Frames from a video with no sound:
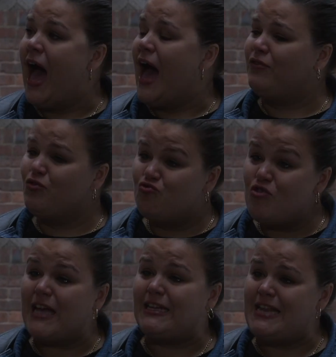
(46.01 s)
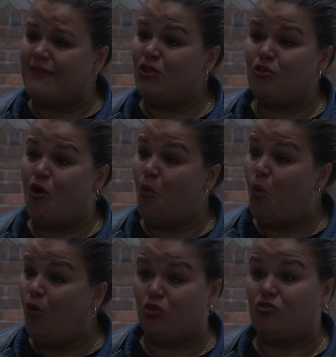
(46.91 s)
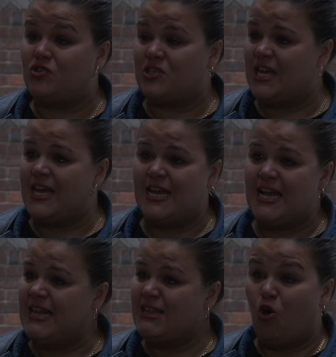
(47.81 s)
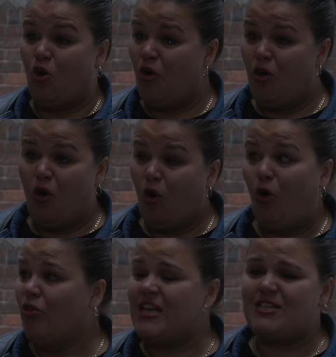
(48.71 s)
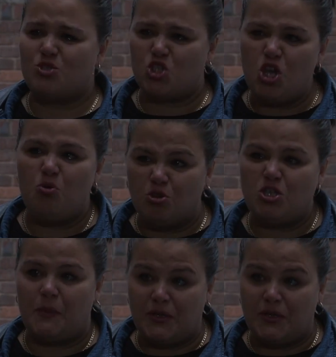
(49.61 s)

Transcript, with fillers: Have you really never thought once that all this is too good to be